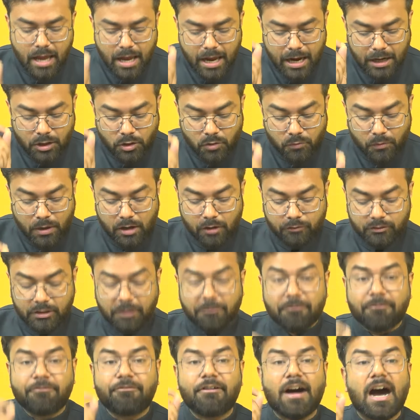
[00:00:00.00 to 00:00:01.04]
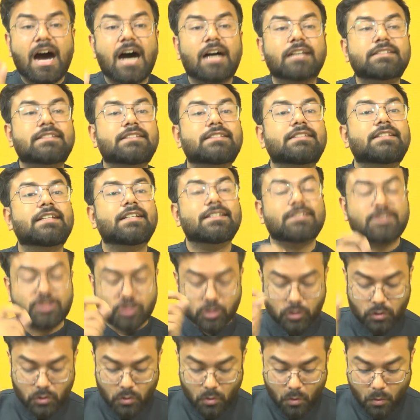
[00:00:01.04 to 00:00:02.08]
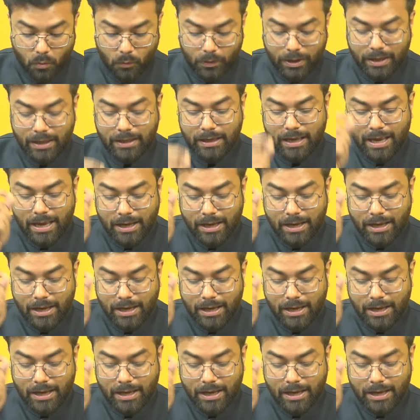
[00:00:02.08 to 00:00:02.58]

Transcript: into one of the fastest growing